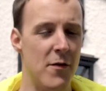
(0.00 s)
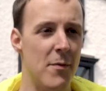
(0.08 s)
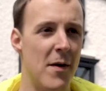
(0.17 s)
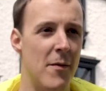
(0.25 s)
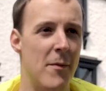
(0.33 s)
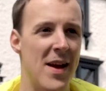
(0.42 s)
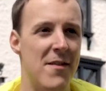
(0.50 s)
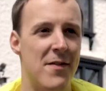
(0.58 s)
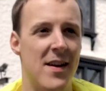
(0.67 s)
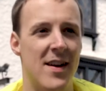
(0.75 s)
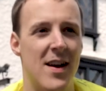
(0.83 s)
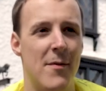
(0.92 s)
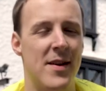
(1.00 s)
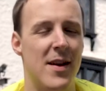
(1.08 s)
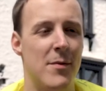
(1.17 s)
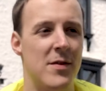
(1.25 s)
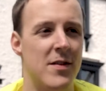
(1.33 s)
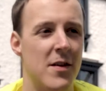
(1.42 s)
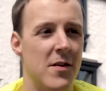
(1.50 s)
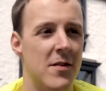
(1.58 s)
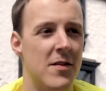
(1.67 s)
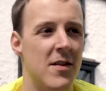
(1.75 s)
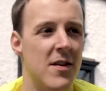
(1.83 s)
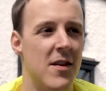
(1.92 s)
With Mayfair coming up soon,
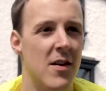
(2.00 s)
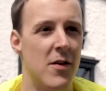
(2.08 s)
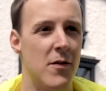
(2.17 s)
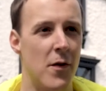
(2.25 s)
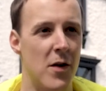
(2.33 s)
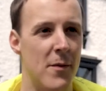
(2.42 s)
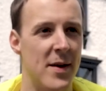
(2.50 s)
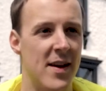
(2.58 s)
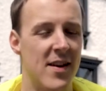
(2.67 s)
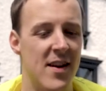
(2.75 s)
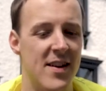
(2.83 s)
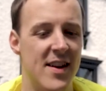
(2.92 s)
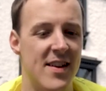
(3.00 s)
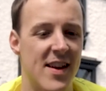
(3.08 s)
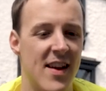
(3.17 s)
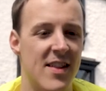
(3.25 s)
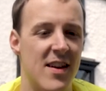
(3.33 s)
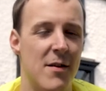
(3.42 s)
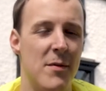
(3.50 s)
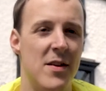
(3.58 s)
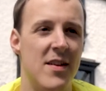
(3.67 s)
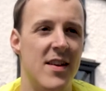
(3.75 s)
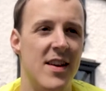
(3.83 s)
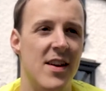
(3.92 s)
we thought it'd be a good idea to get the
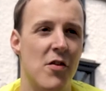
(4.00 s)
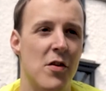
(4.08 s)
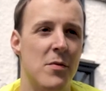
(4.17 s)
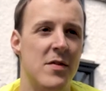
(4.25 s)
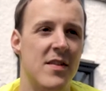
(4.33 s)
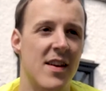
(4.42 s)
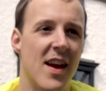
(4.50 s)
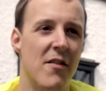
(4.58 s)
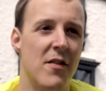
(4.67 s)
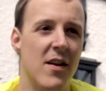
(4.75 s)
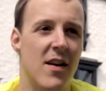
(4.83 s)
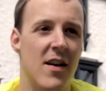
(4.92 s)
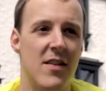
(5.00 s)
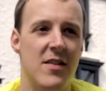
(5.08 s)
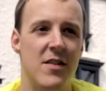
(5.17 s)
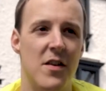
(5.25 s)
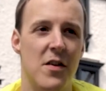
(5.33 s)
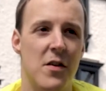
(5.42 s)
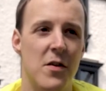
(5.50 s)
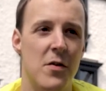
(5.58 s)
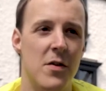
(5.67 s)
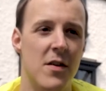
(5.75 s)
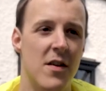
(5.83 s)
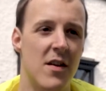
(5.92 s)
community groups together to
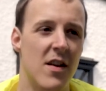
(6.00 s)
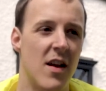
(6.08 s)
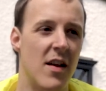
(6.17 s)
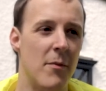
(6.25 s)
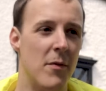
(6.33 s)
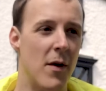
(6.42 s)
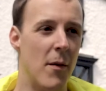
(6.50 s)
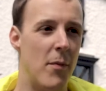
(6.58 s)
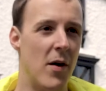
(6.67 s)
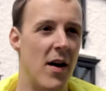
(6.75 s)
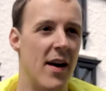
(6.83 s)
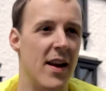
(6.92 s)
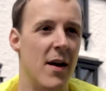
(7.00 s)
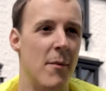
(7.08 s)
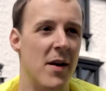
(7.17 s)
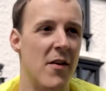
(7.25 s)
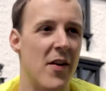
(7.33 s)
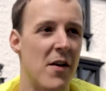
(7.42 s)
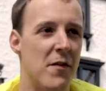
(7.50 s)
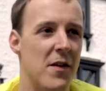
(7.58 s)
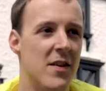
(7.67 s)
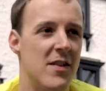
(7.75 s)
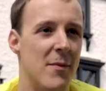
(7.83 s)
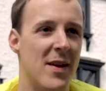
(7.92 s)
put in a bit of effort
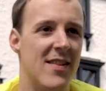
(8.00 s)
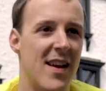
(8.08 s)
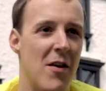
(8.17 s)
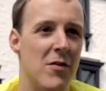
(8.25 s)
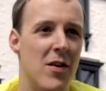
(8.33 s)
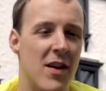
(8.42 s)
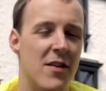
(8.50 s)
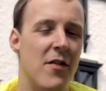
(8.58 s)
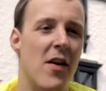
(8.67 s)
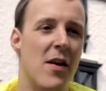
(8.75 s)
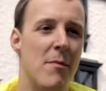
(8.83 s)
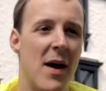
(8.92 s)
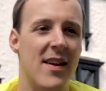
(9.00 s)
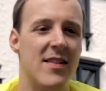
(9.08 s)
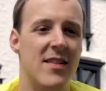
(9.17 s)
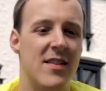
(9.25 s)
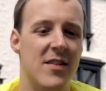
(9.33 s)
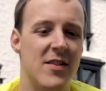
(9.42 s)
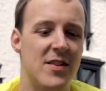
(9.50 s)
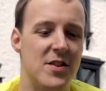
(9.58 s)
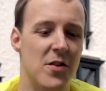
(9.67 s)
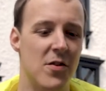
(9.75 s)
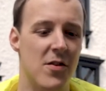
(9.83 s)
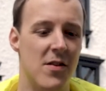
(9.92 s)
to make the town look its very best to
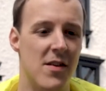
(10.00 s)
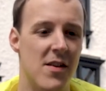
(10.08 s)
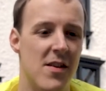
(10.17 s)
ensure